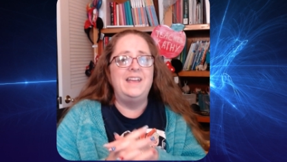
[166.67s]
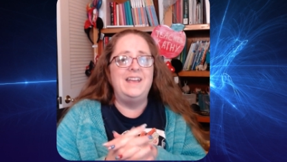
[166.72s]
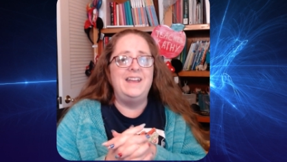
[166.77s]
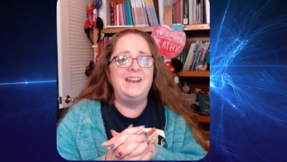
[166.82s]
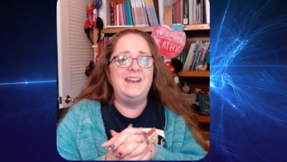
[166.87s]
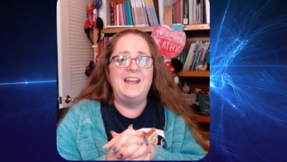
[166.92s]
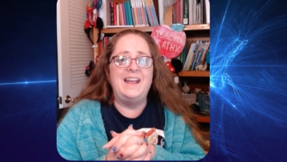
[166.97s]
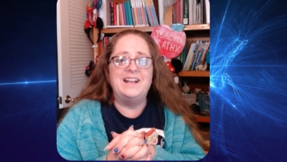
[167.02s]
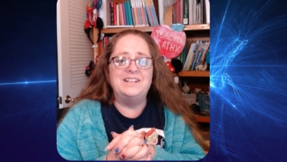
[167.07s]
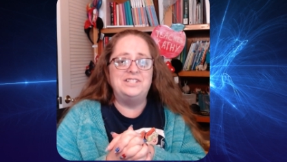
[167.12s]

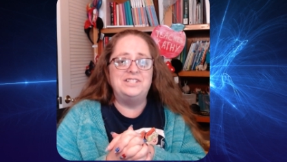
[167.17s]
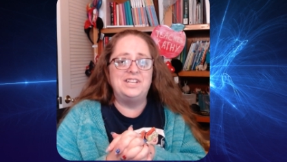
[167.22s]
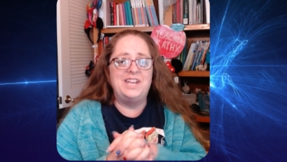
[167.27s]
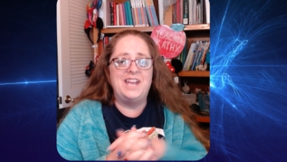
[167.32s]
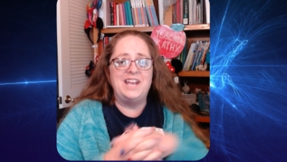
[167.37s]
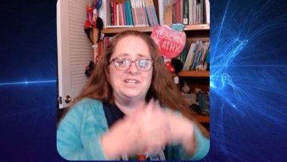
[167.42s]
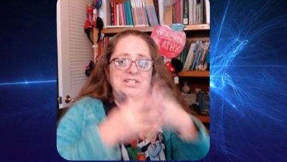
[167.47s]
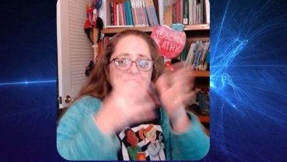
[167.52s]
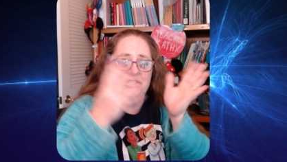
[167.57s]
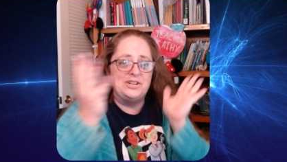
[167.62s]
in
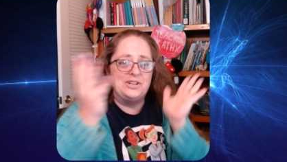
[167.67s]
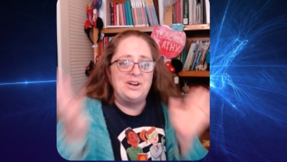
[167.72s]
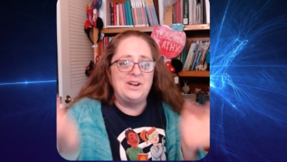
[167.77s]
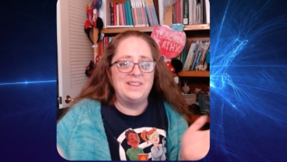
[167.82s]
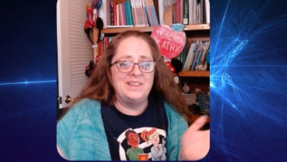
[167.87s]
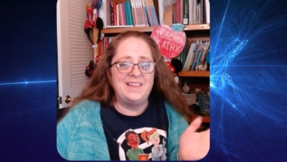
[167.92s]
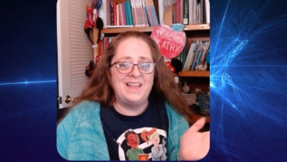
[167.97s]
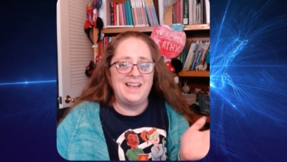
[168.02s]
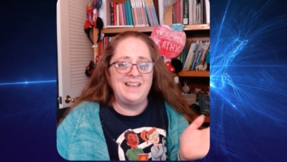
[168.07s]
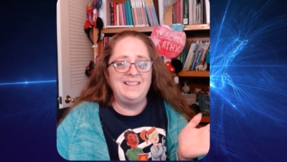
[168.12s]
education
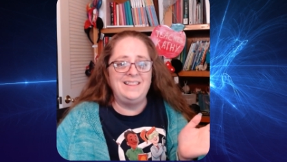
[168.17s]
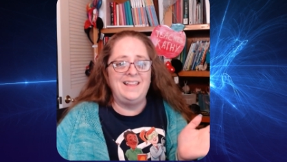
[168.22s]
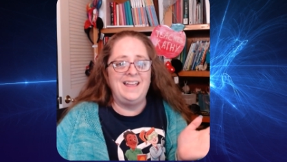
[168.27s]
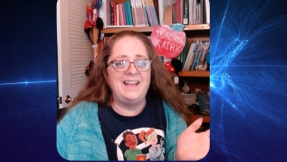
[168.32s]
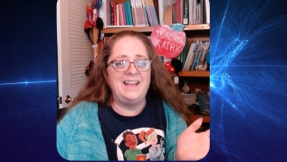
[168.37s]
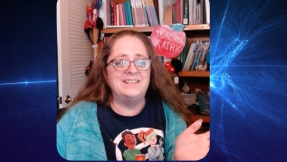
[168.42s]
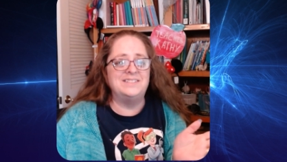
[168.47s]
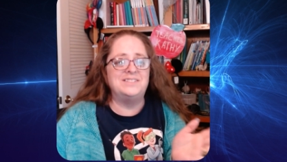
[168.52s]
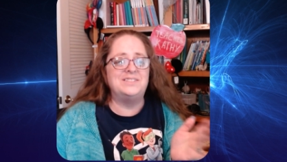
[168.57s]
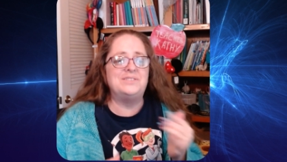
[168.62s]
online
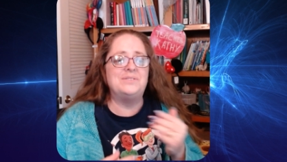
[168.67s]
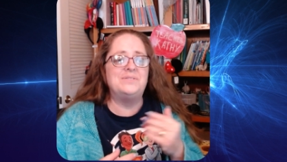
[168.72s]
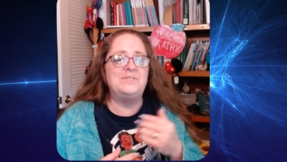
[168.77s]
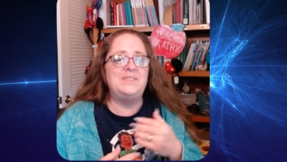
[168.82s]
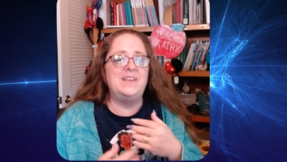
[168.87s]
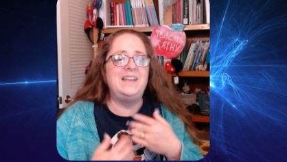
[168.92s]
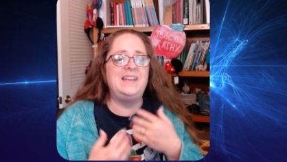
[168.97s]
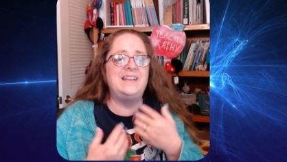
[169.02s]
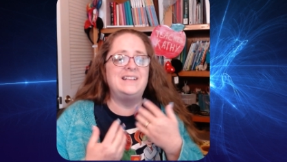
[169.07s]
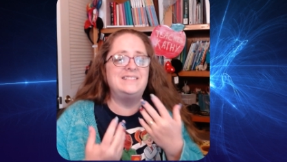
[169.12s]
land so
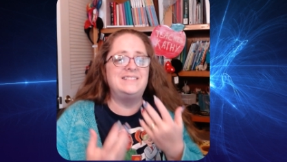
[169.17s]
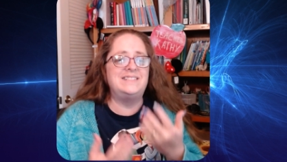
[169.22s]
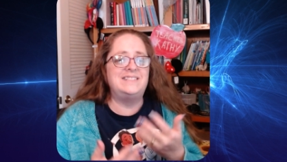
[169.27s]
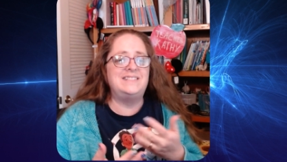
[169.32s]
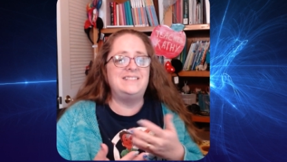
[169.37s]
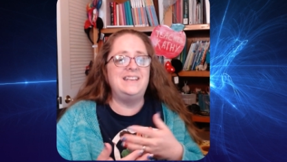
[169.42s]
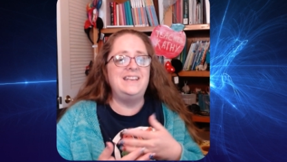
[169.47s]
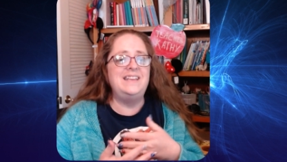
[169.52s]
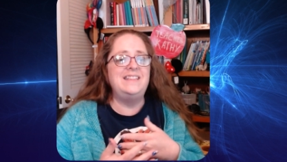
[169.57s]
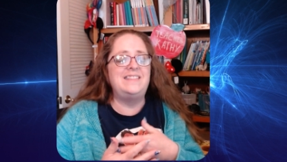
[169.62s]
they can
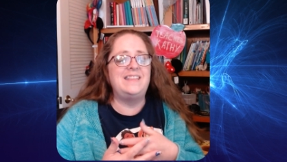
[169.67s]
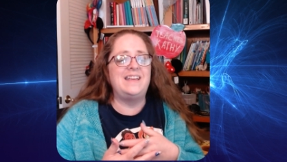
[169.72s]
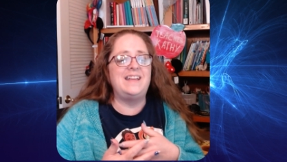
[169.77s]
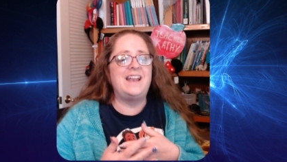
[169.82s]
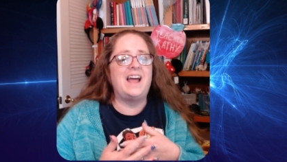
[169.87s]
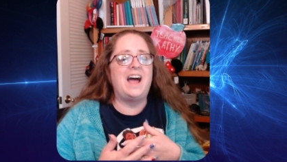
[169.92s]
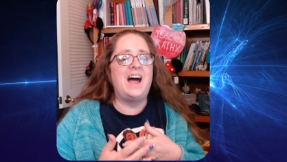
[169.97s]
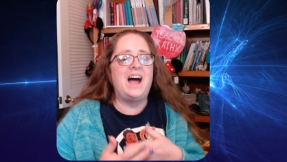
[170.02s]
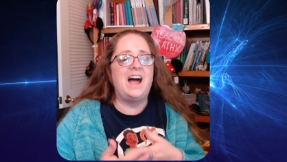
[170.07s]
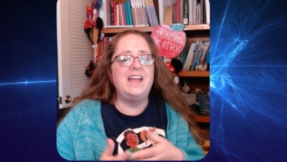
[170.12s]
see
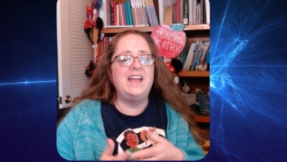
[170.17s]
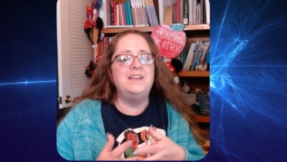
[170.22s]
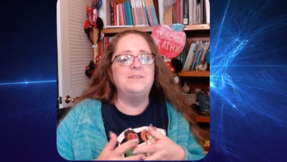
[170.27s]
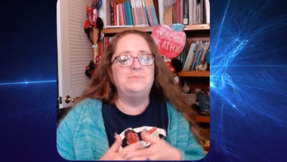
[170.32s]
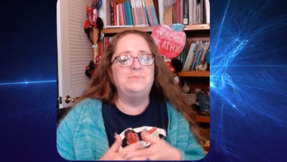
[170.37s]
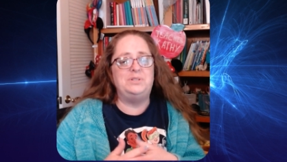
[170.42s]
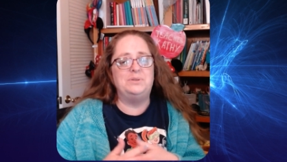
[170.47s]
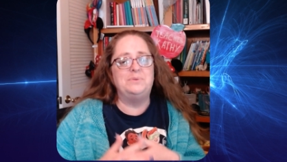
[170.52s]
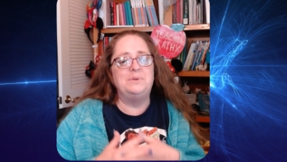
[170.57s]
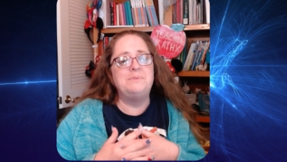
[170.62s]
that I
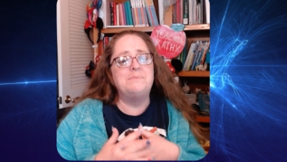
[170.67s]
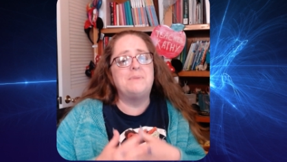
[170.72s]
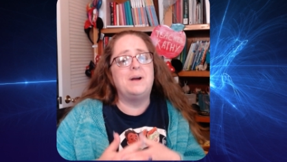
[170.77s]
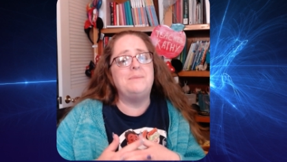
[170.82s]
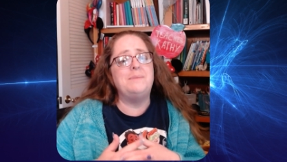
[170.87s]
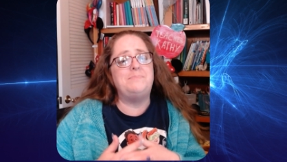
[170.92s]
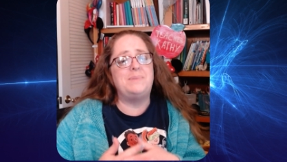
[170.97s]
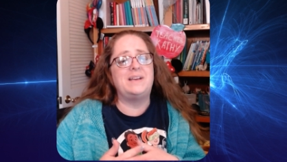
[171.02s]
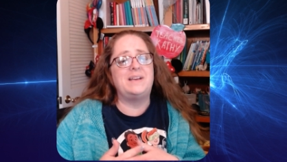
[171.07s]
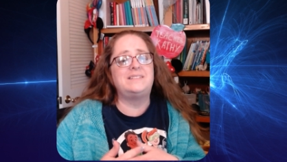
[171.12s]
am doing
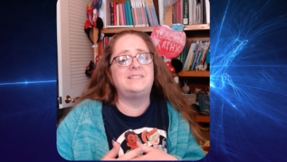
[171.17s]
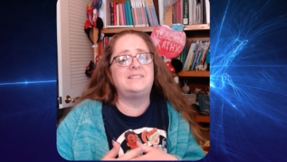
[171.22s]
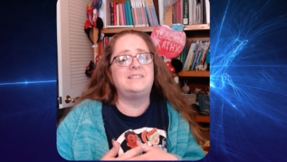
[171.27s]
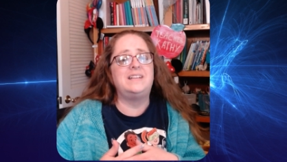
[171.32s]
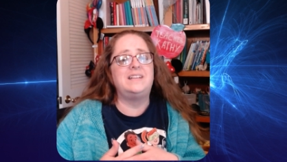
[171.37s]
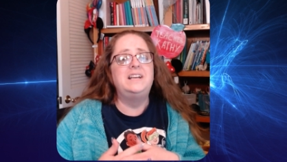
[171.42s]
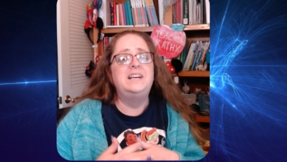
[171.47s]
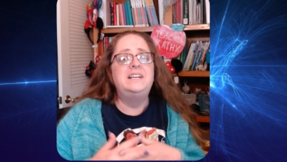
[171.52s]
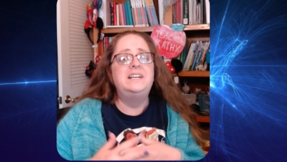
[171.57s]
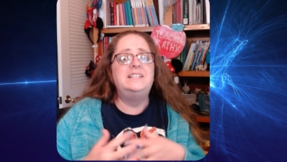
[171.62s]
my
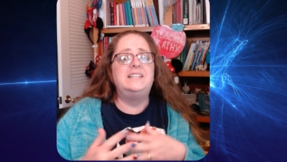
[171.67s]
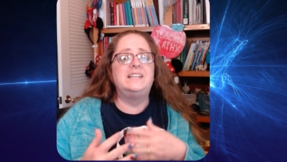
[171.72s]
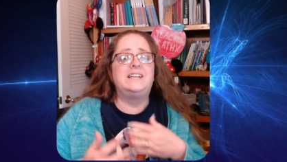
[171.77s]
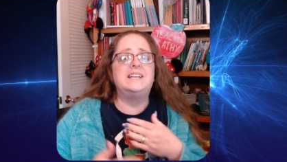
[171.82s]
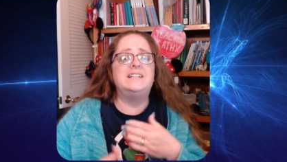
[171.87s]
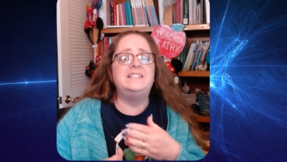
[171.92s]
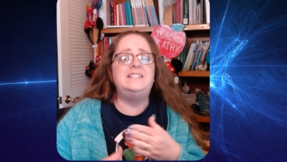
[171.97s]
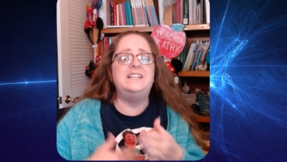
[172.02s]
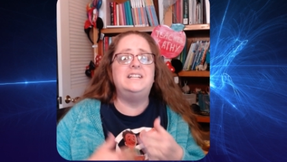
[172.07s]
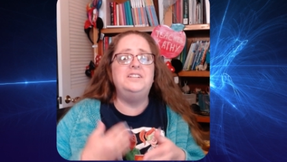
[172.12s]
best to
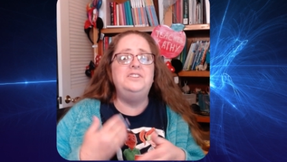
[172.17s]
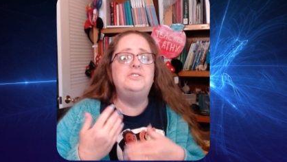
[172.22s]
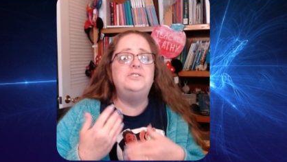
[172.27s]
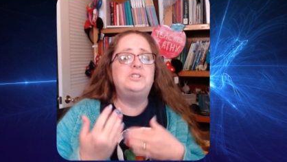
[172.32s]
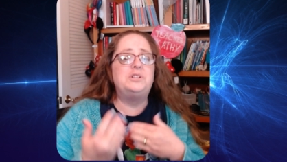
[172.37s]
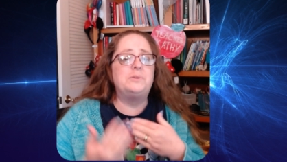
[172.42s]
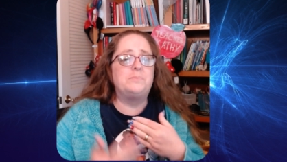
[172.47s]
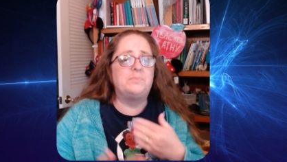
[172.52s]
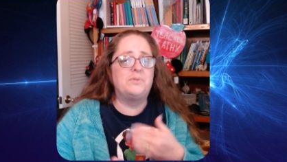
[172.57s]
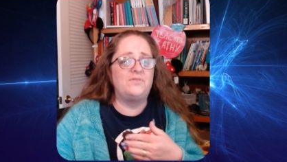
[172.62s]
continue
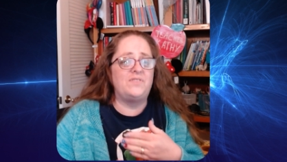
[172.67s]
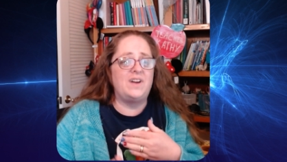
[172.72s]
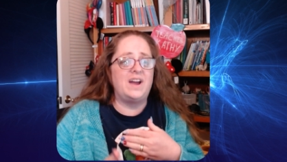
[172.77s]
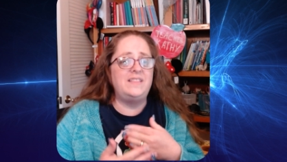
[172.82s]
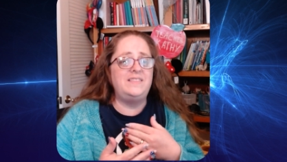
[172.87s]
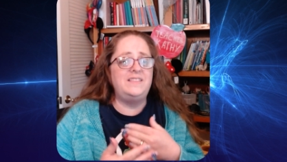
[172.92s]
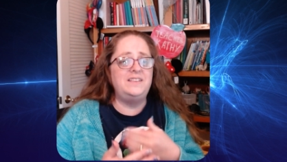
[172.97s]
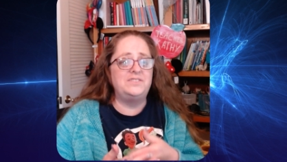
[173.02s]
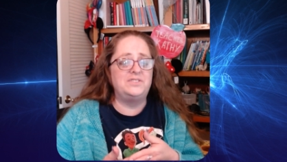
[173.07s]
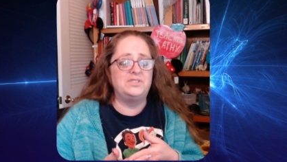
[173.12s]
to
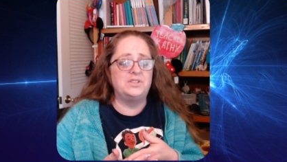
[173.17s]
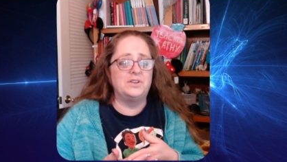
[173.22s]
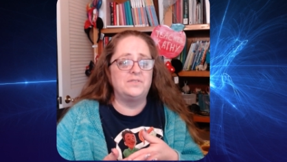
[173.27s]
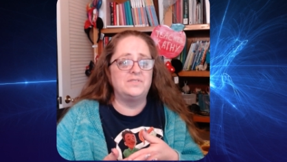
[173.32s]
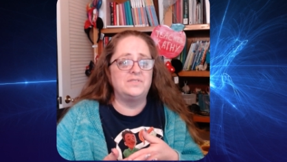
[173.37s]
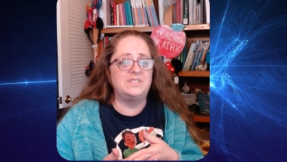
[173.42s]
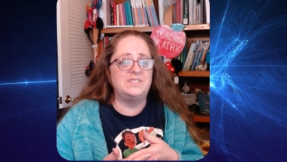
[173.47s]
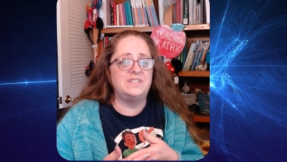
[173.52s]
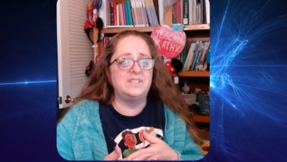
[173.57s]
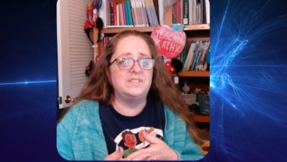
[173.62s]
provide these
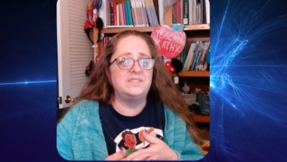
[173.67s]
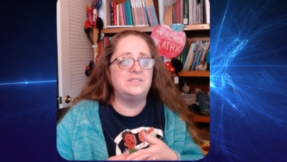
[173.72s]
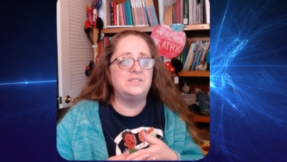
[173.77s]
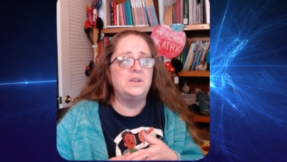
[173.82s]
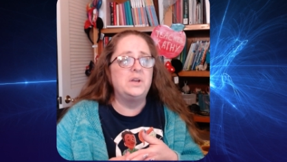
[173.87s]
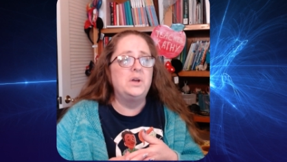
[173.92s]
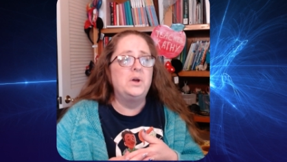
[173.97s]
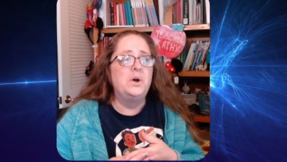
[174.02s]
services